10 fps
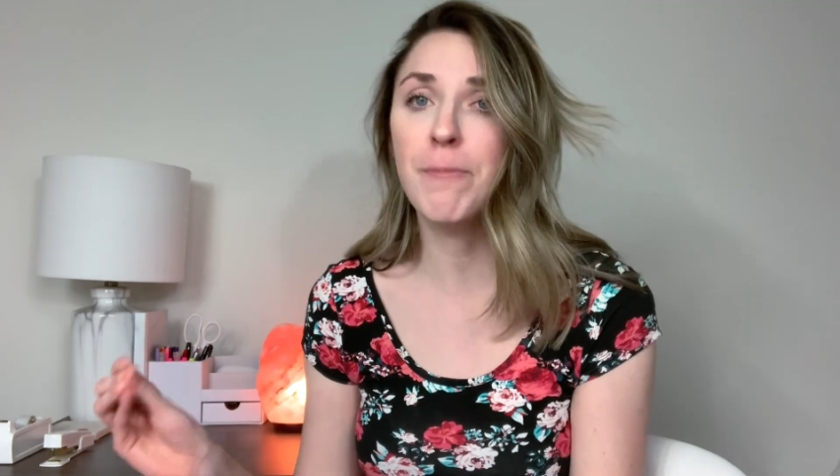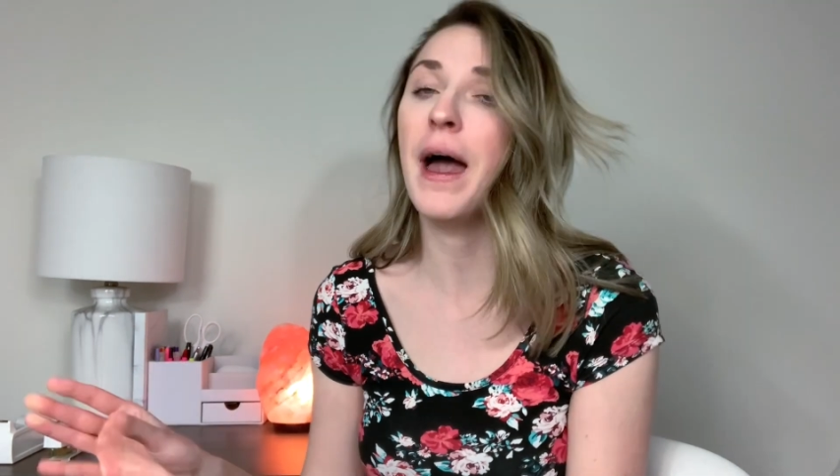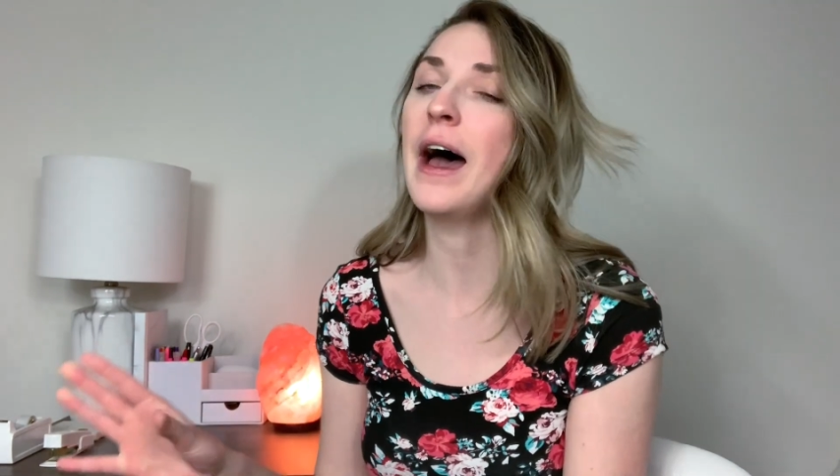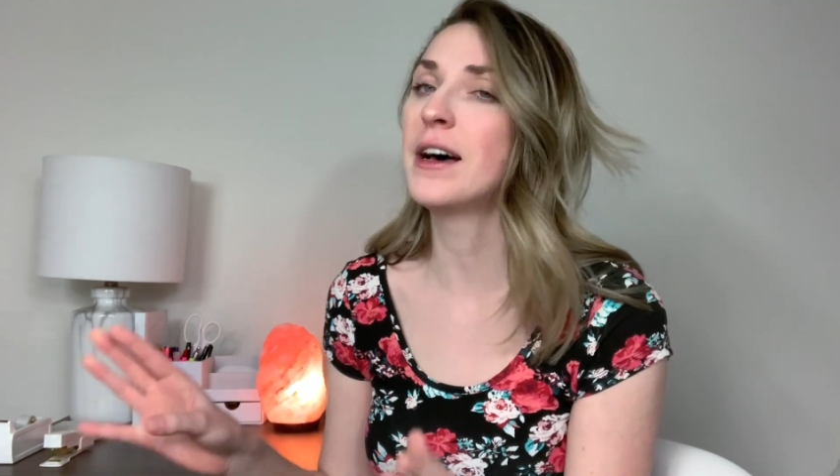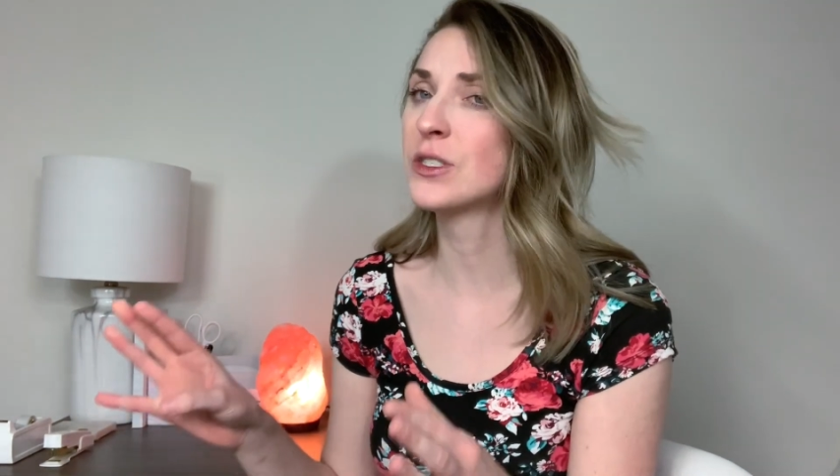
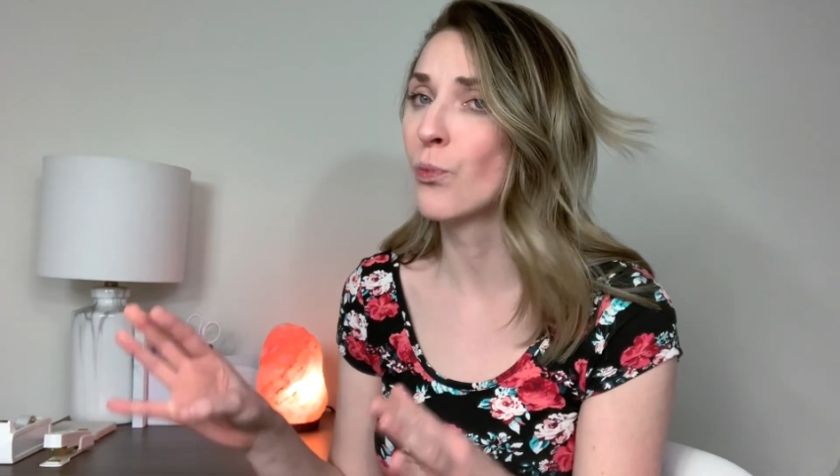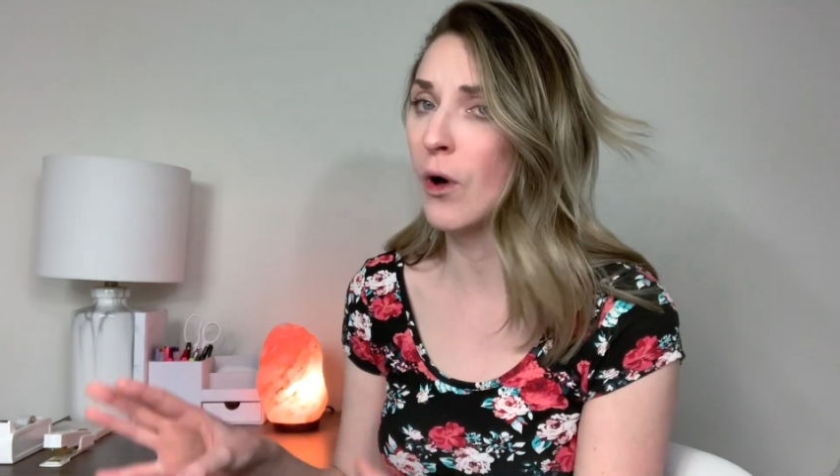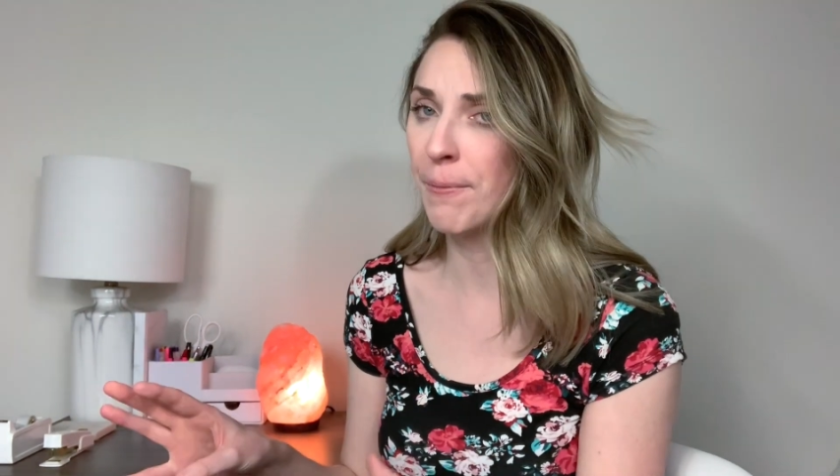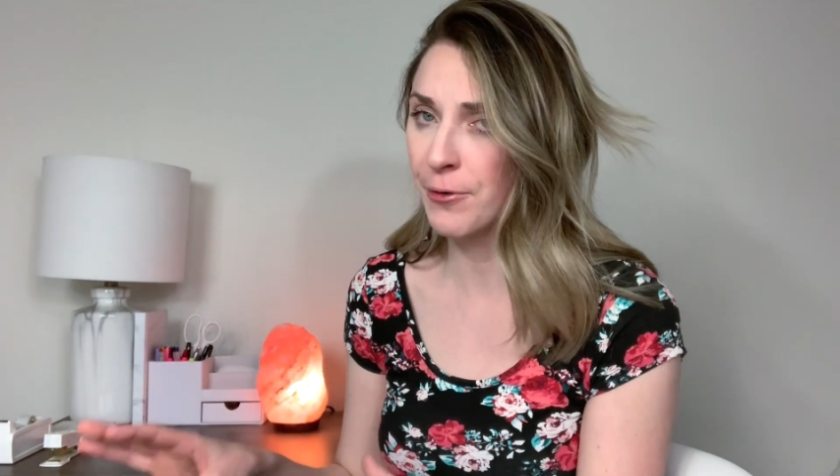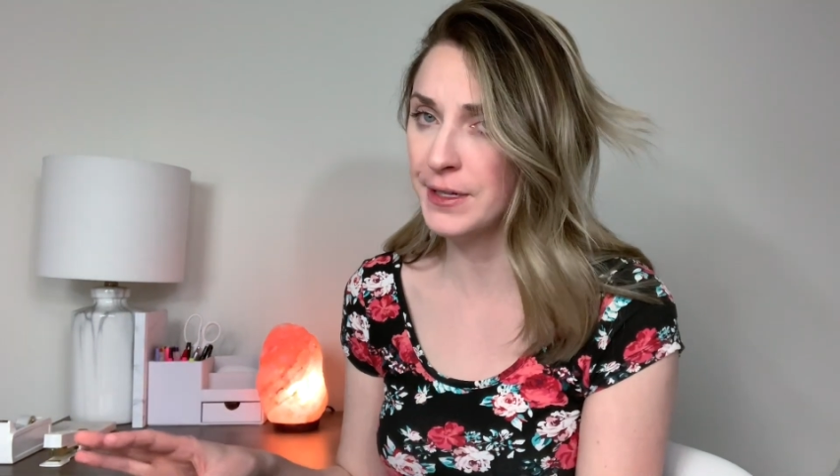pass
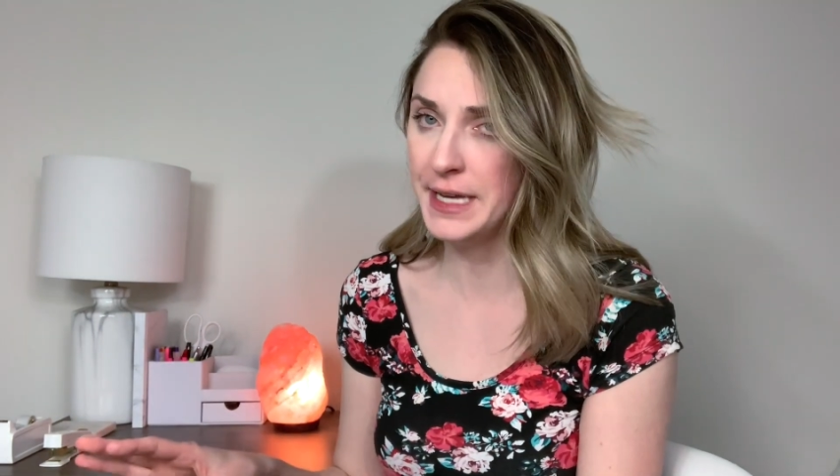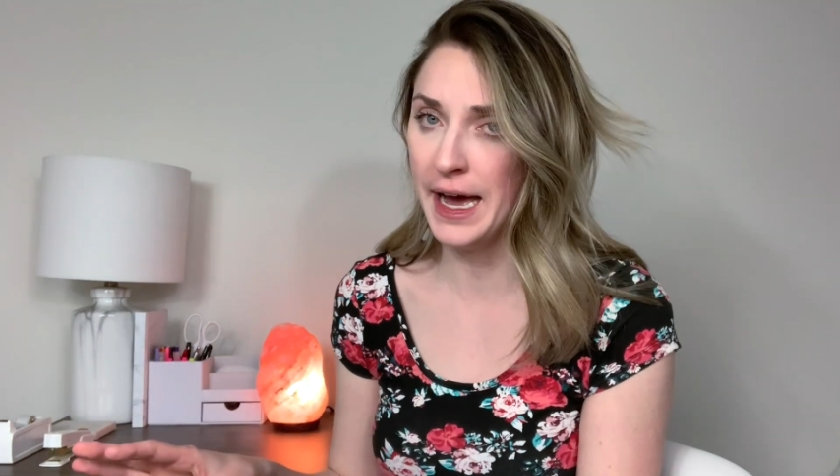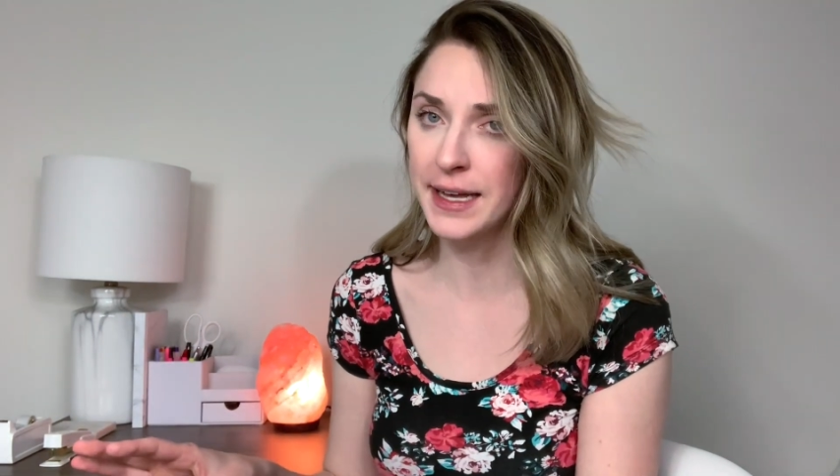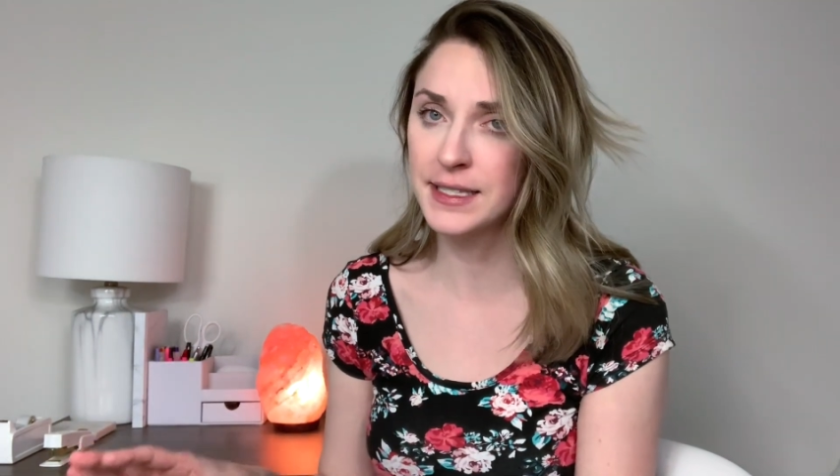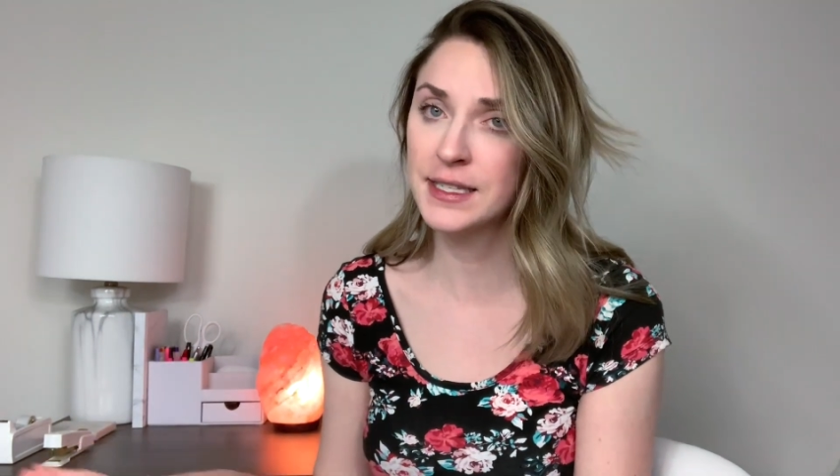one more
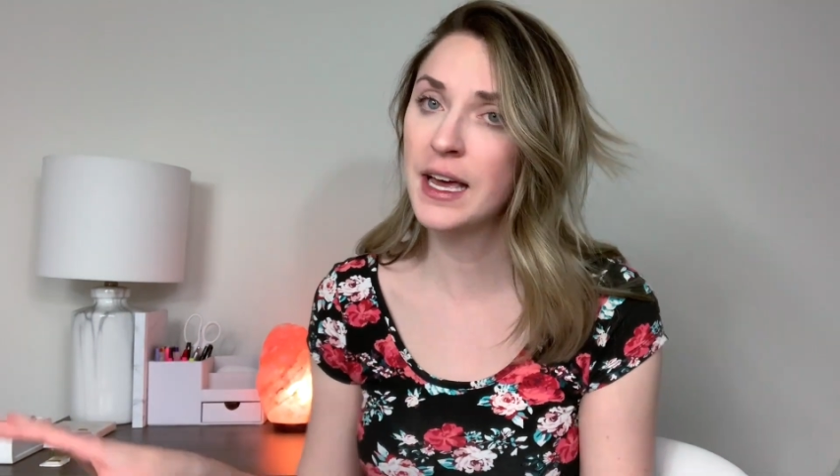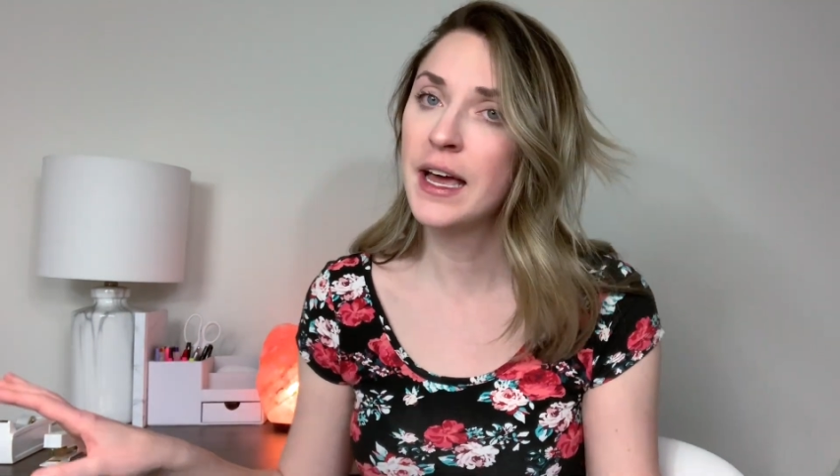test.